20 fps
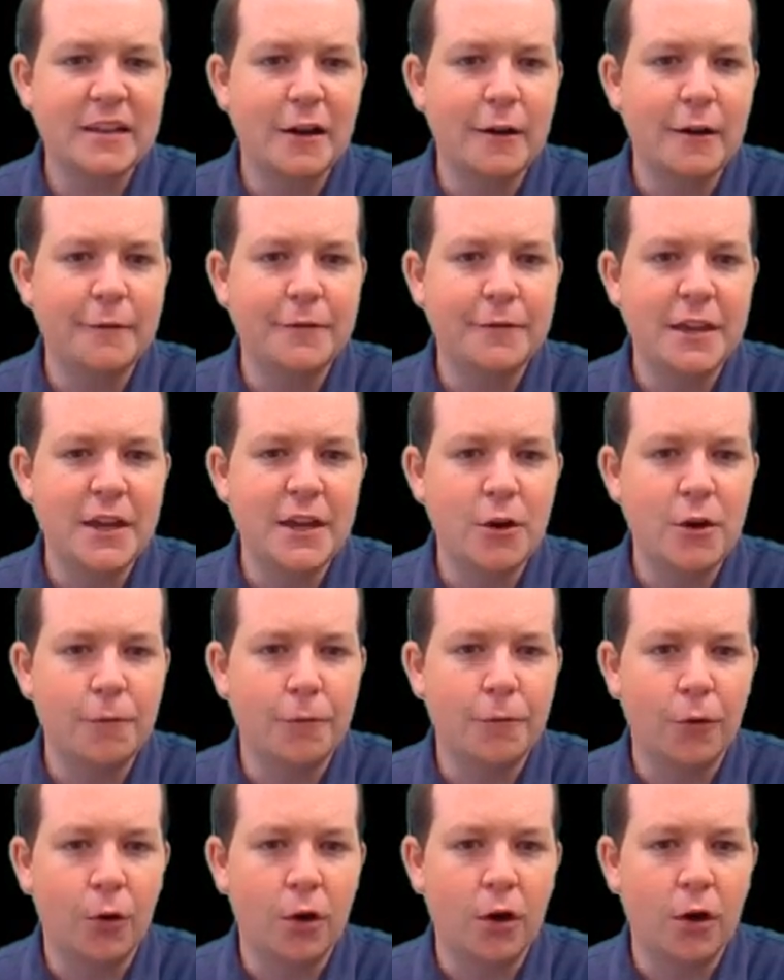of the
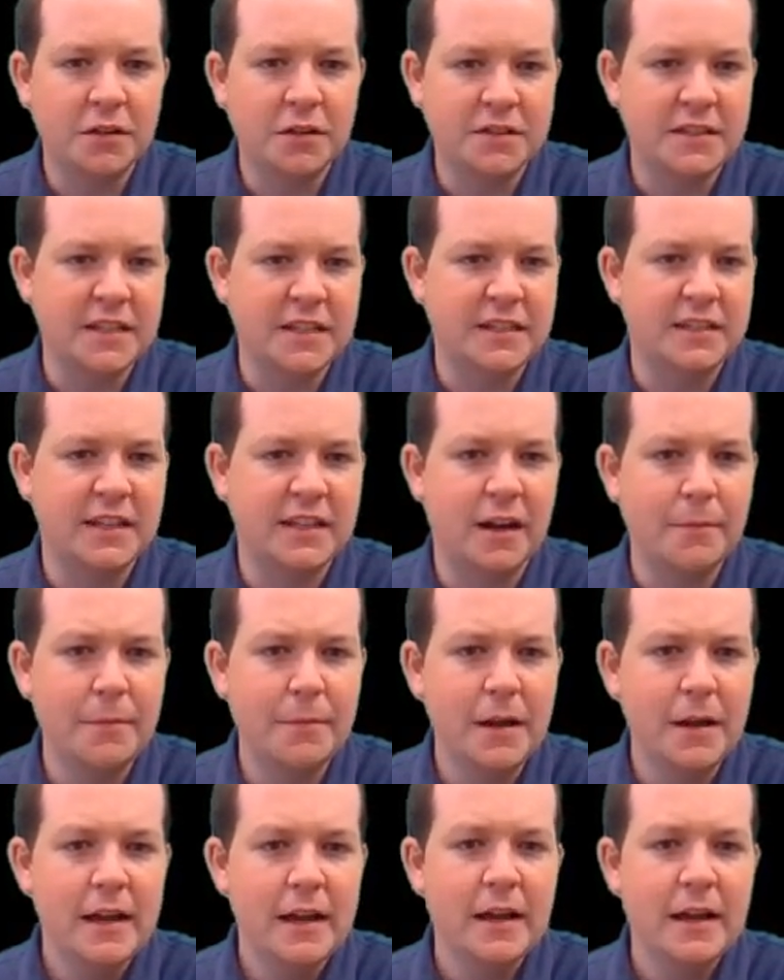overall system
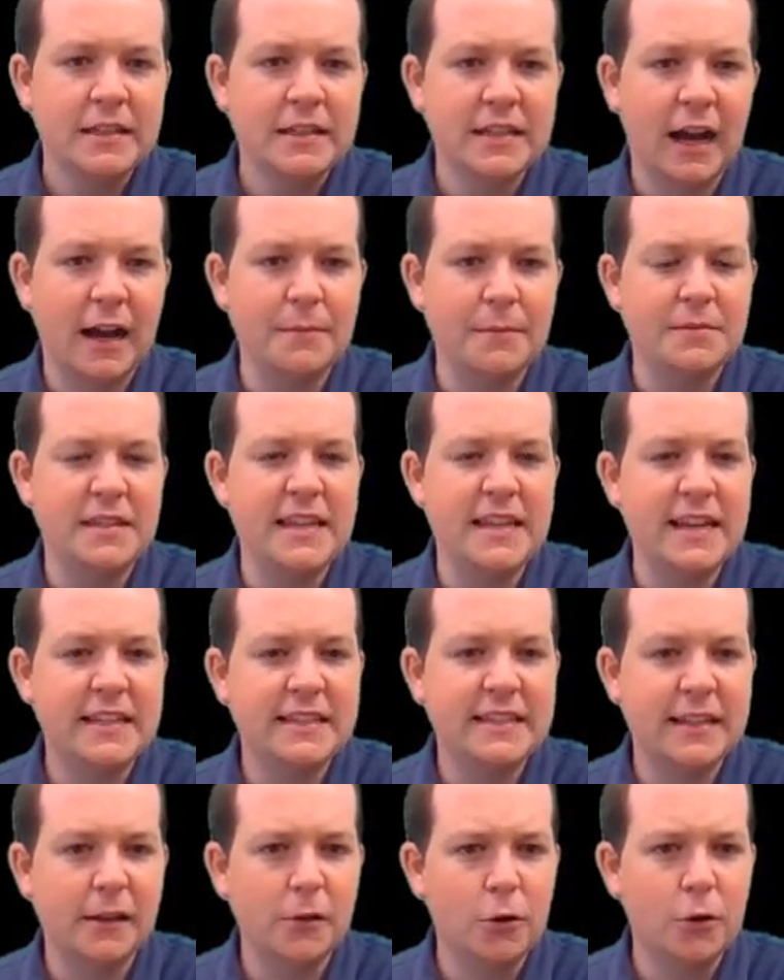times the
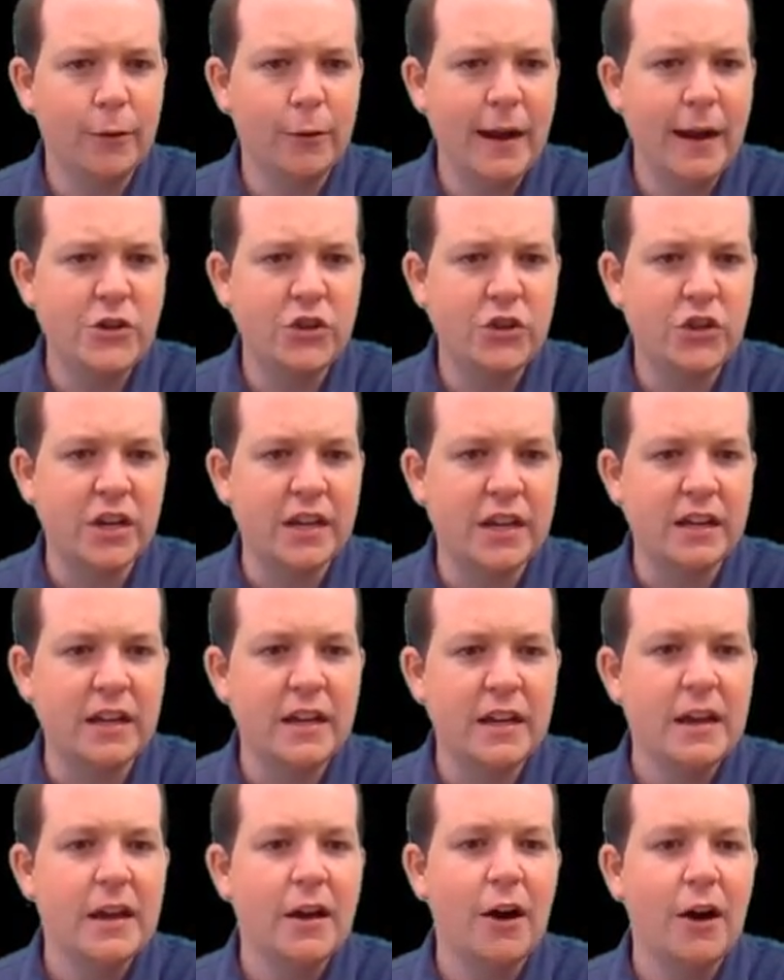acceleration
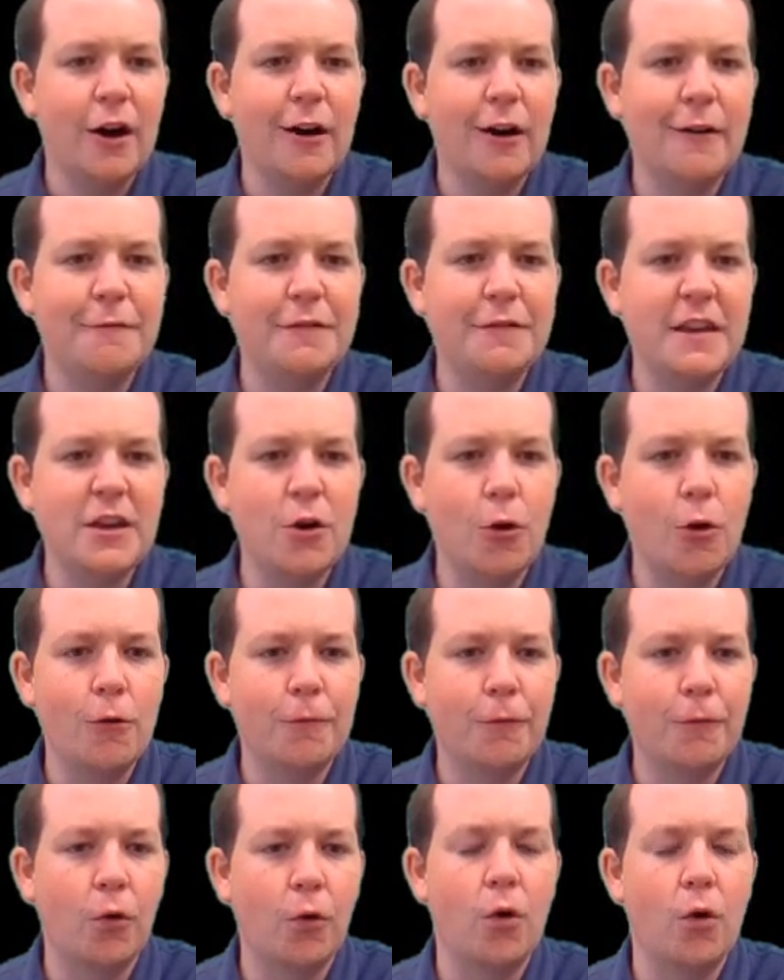of the
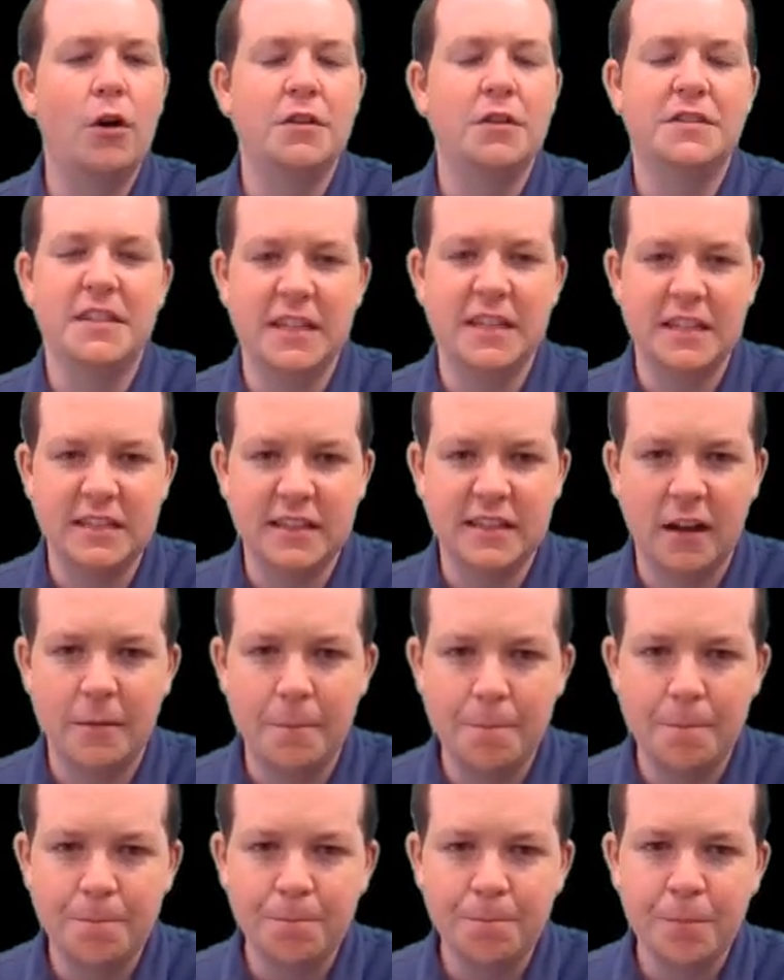overall
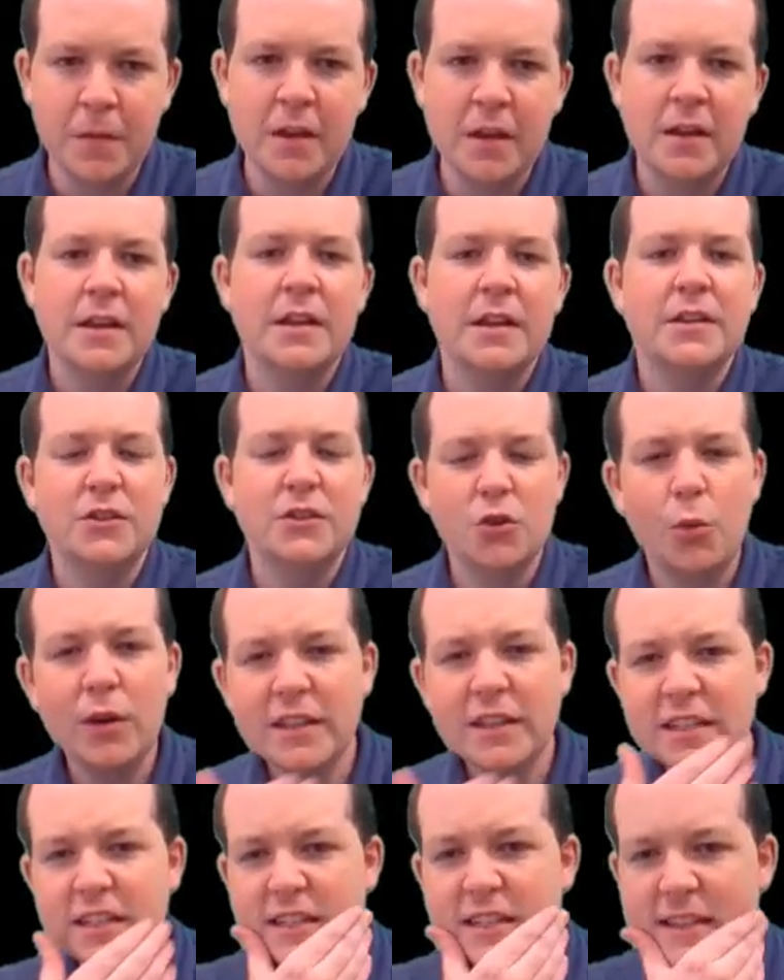system. So
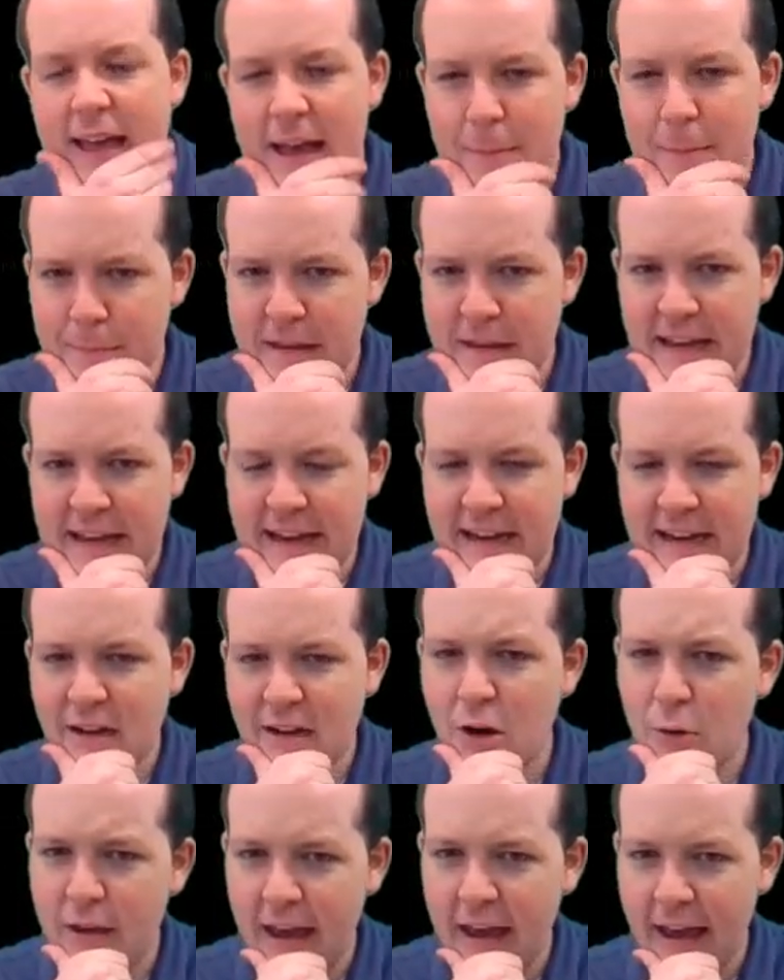what does that mean?
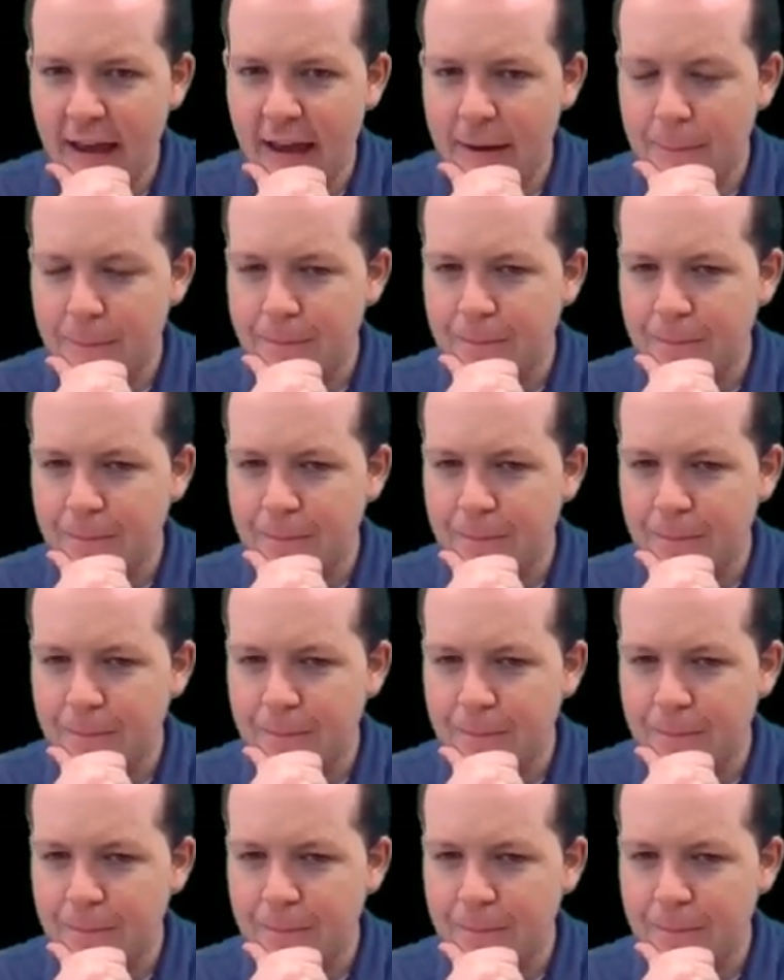Okay.